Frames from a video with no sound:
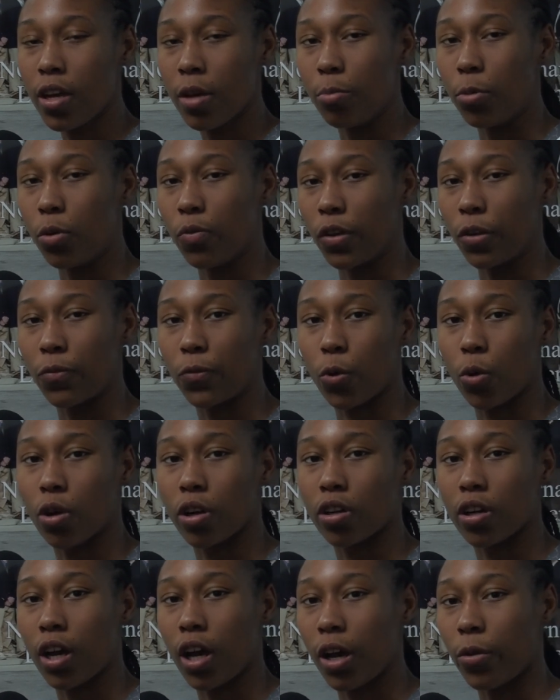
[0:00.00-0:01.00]
moving
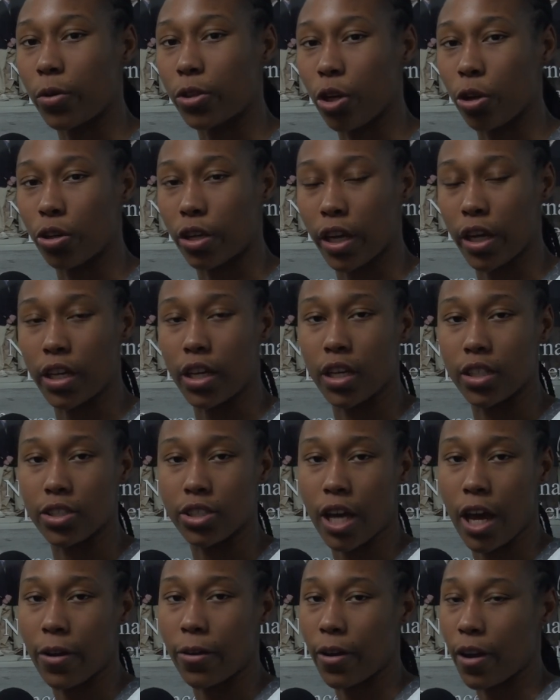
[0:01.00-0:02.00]
forward uh, with Arcadia
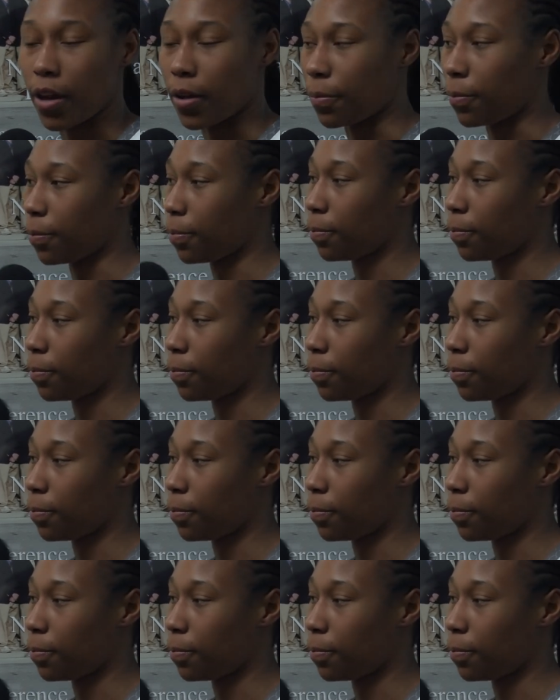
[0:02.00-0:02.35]
Saturday.